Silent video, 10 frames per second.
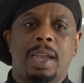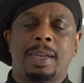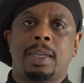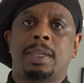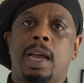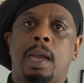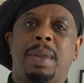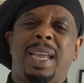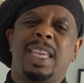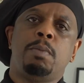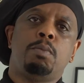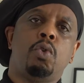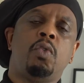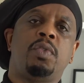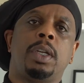at the time that he
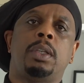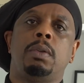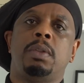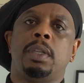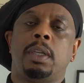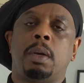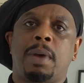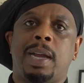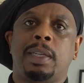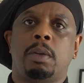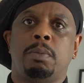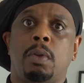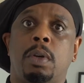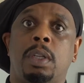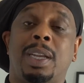moved into the Amani
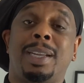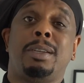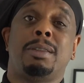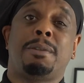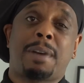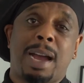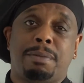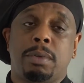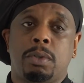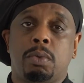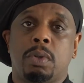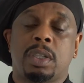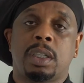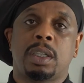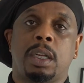community and into the
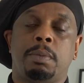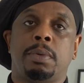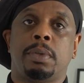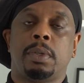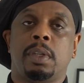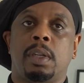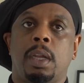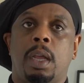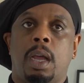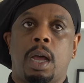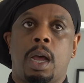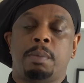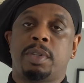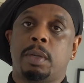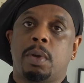53206 neighborhood
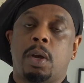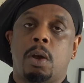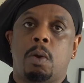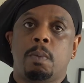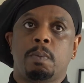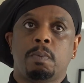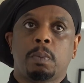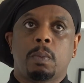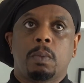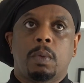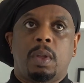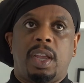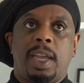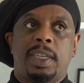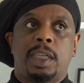zip code,
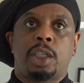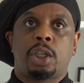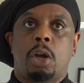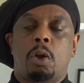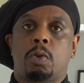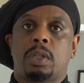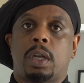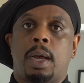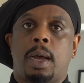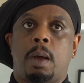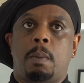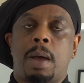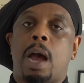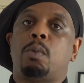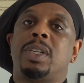it just shows
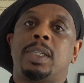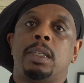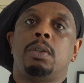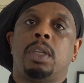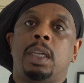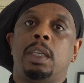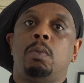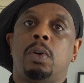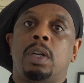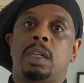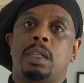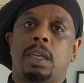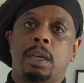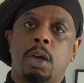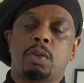how resilient he was
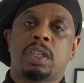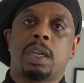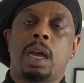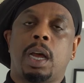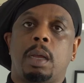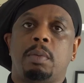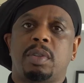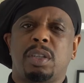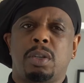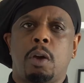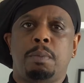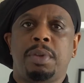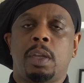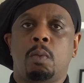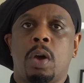in those times. You know,
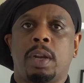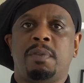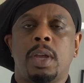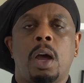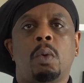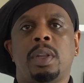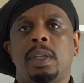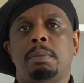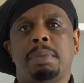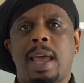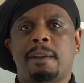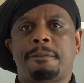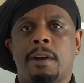being one of the only Black